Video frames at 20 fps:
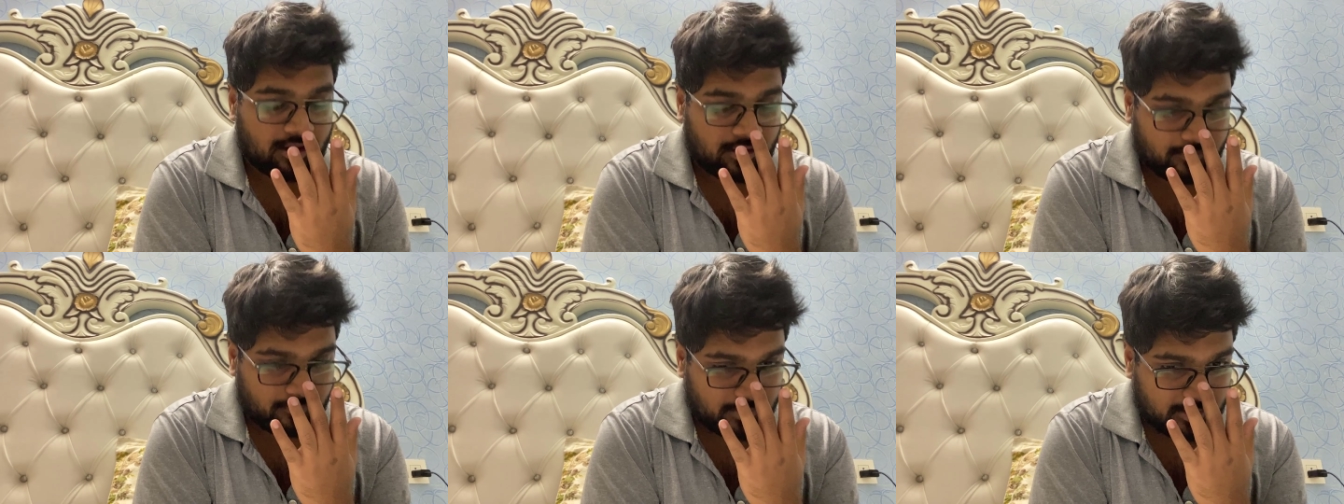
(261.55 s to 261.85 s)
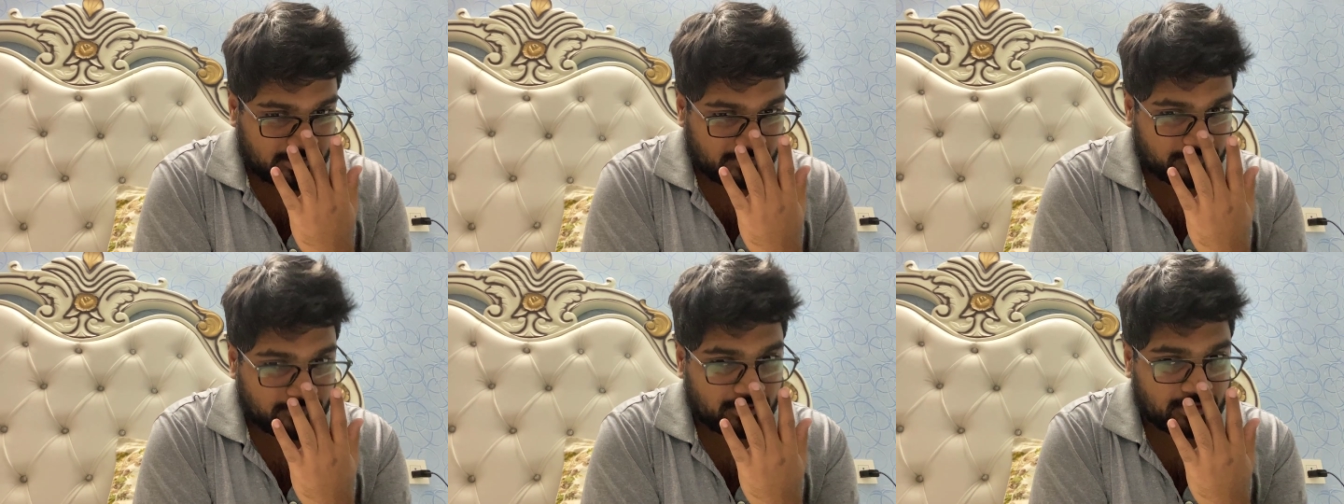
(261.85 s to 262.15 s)

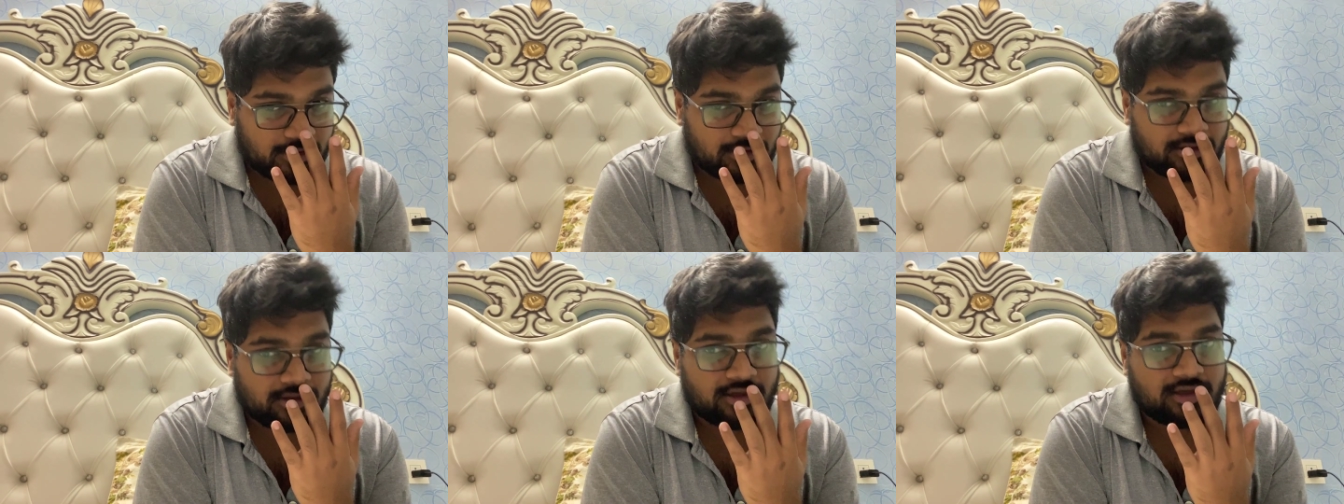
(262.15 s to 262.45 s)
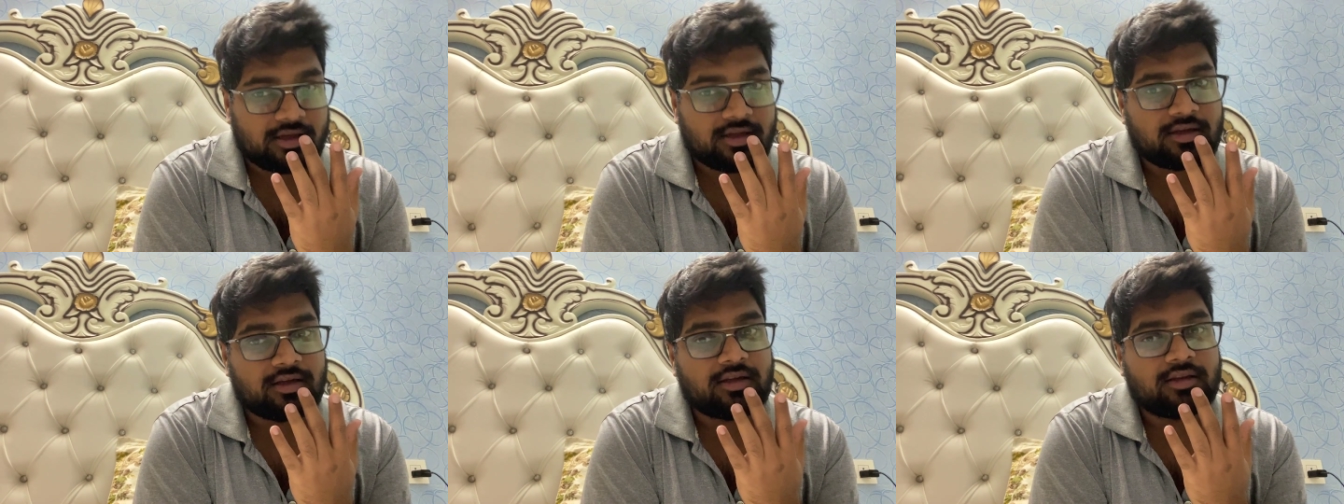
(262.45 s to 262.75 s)
whenever
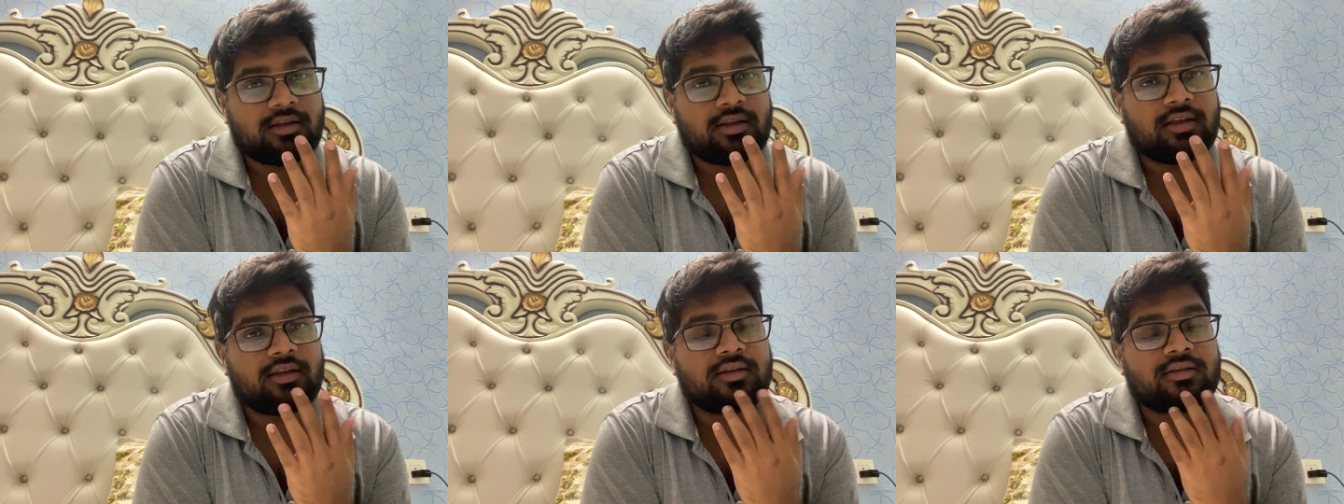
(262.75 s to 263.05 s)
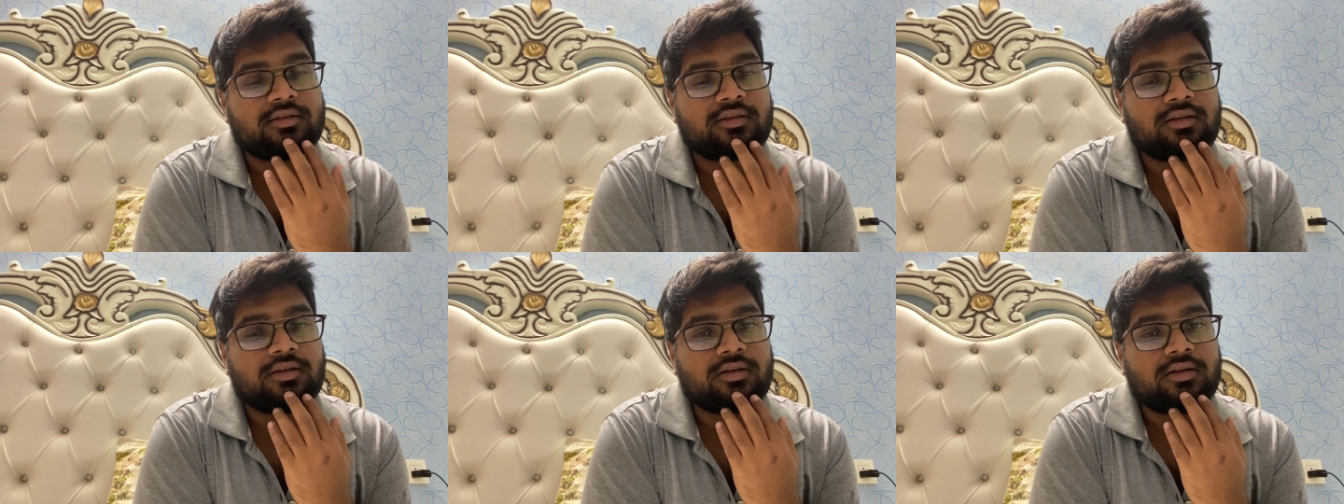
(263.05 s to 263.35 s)
there there
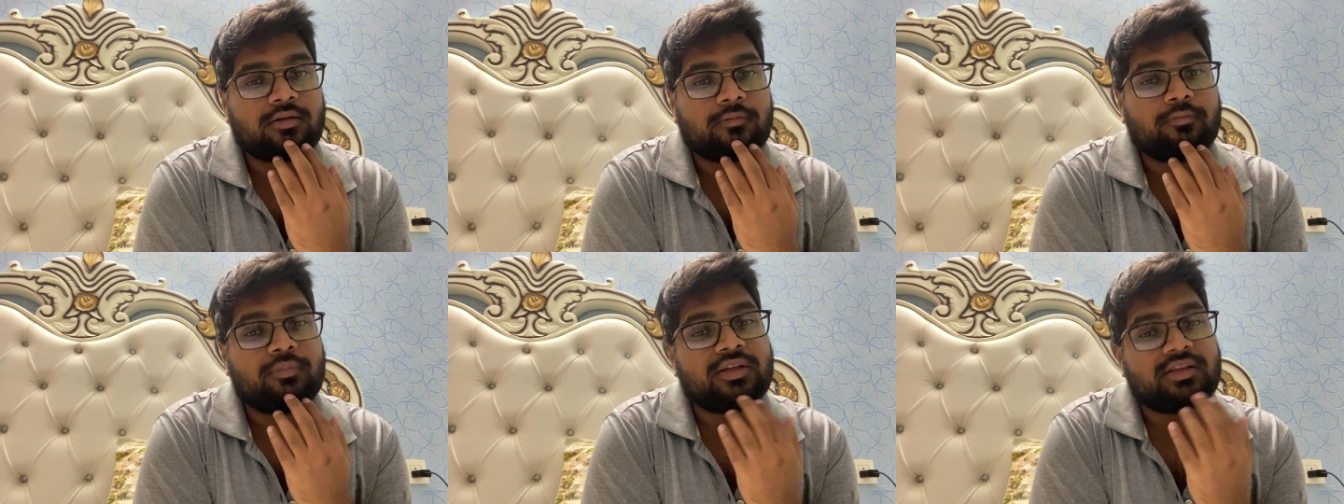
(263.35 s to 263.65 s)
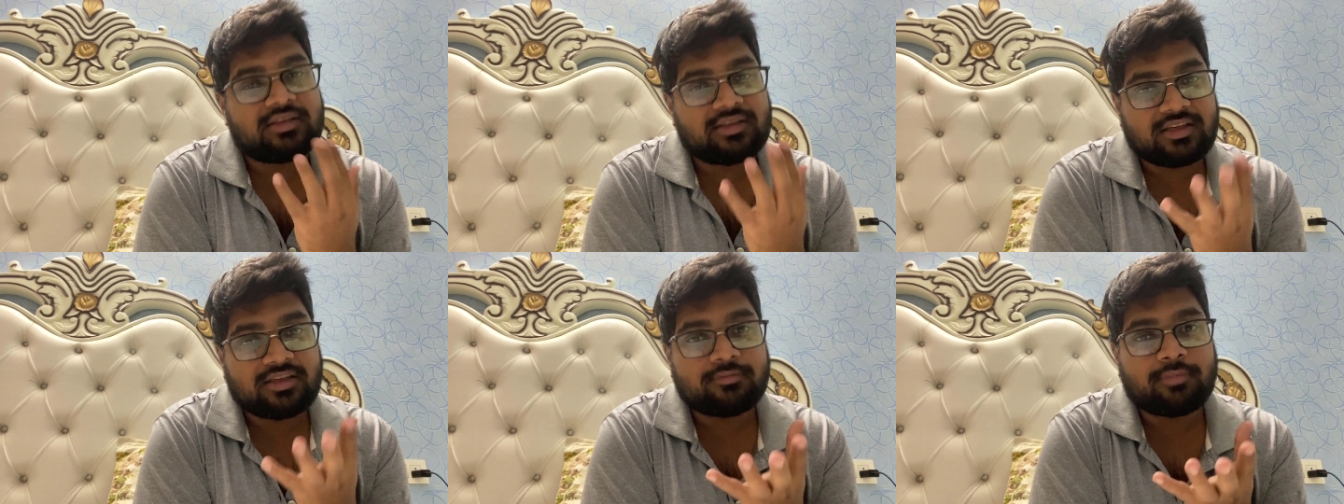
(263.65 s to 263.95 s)
is a
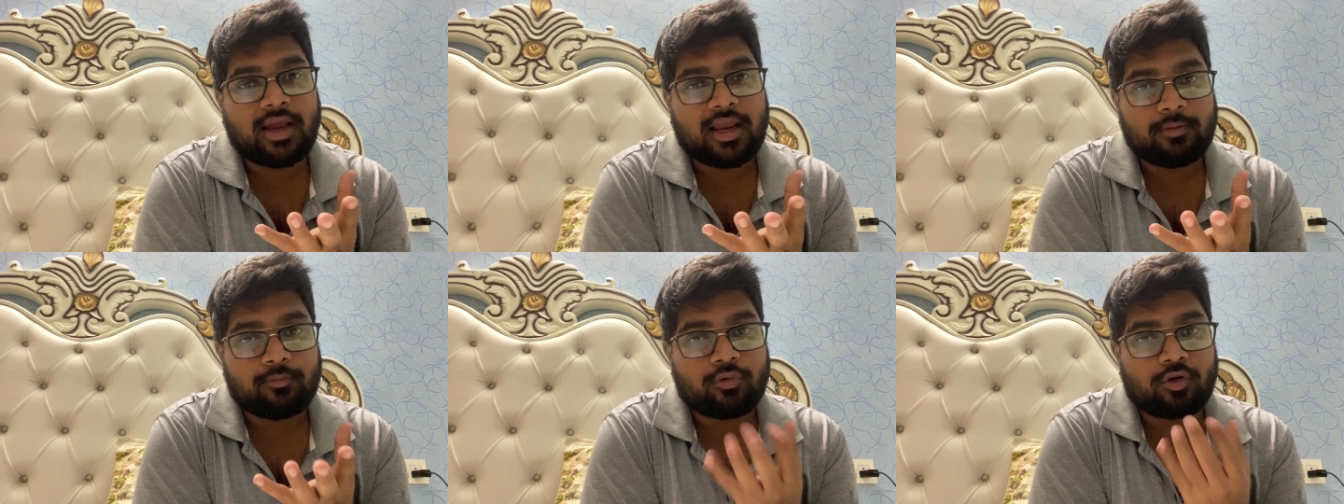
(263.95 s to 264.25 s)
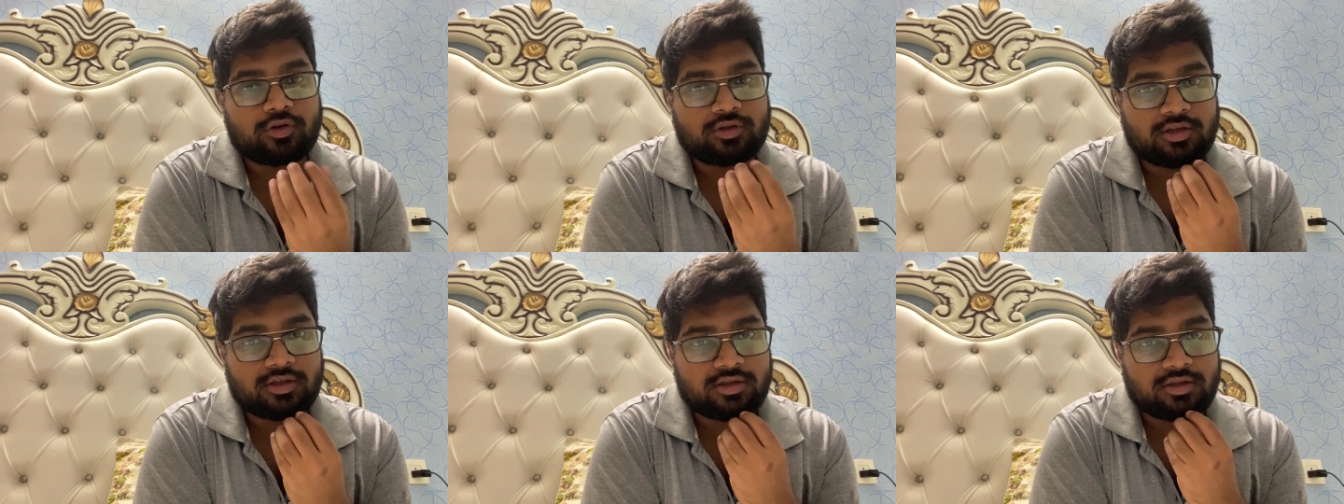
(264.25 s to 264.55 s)
business buying
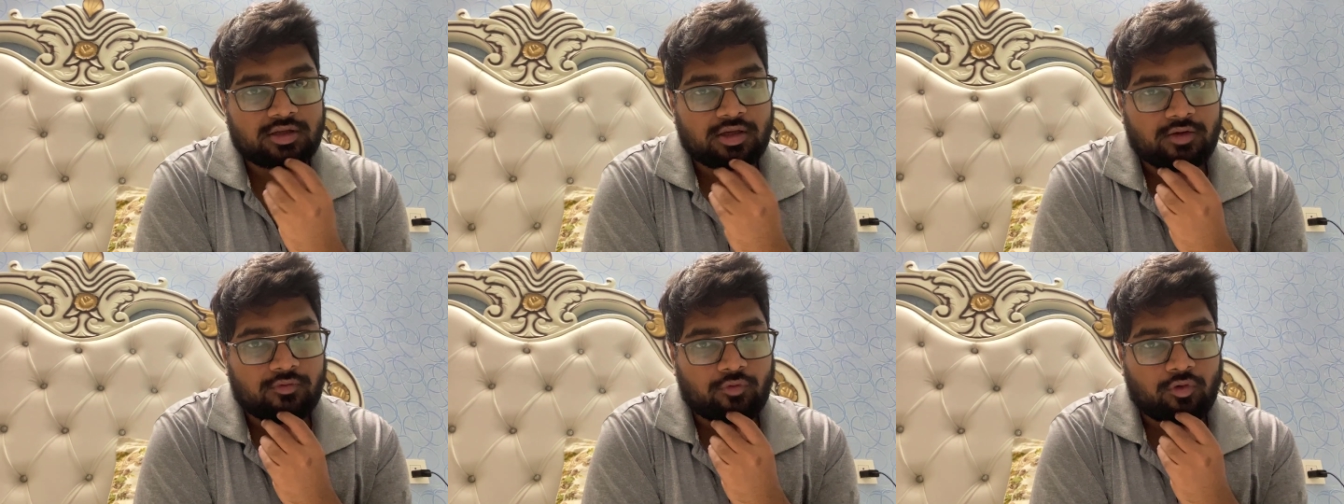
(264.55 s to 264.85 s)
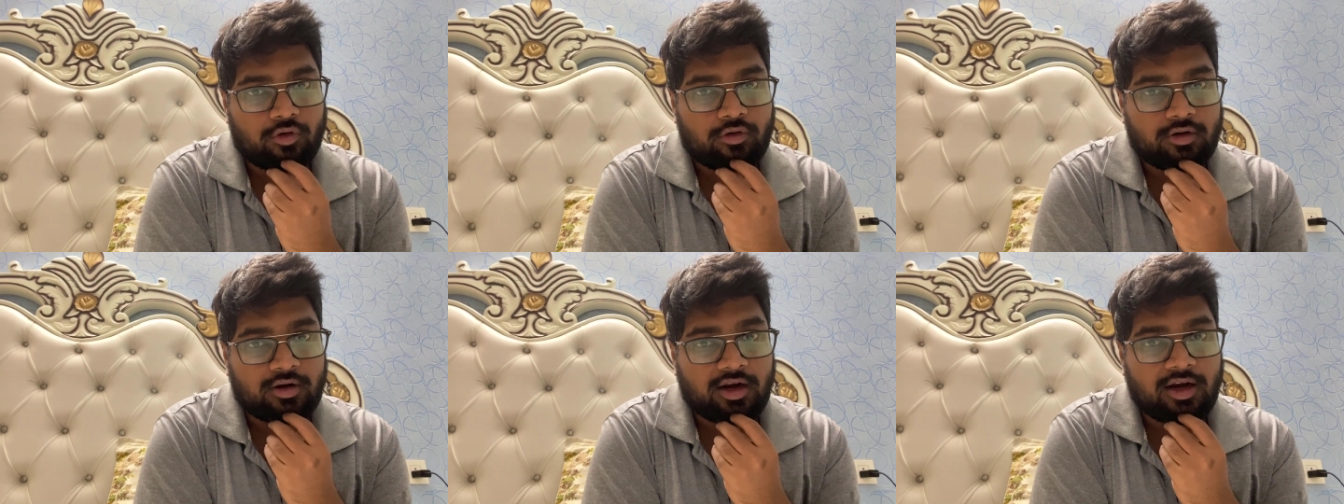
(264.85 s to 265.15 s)
process
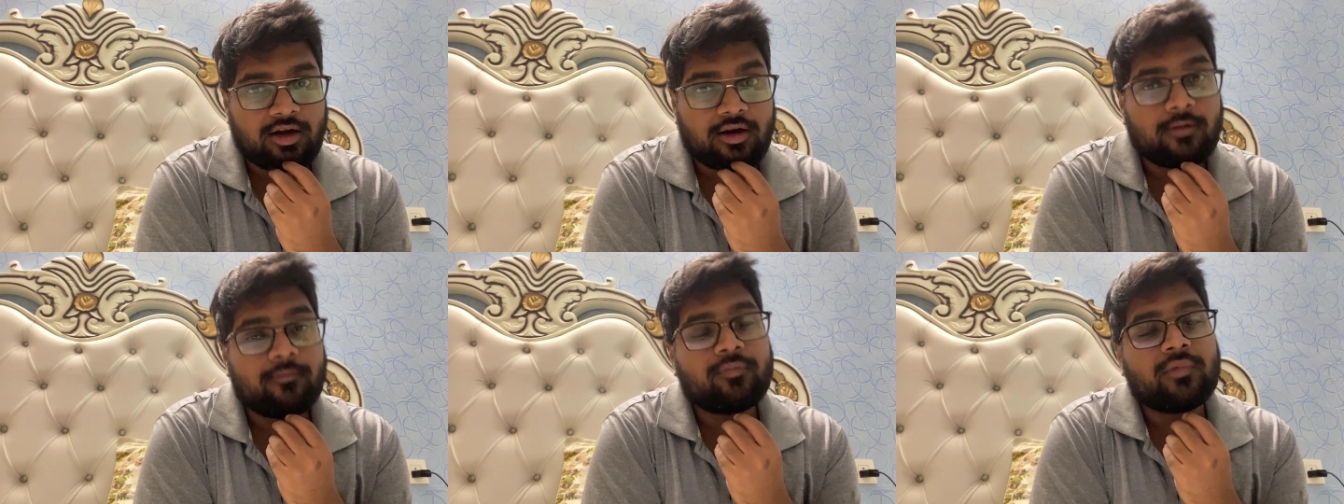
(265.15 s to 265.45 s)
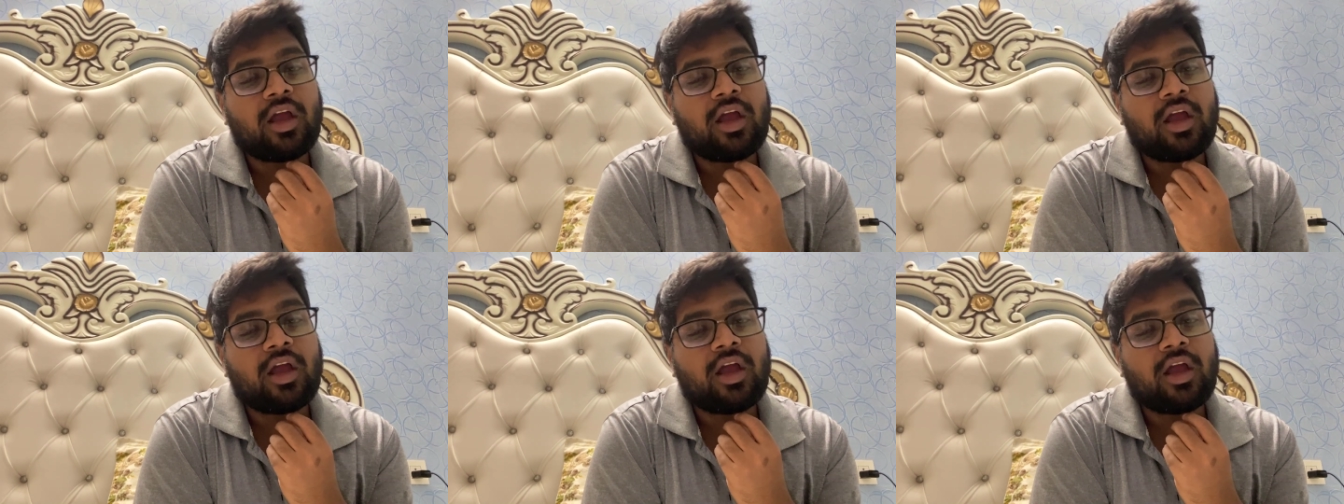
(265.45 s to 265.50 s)
involved right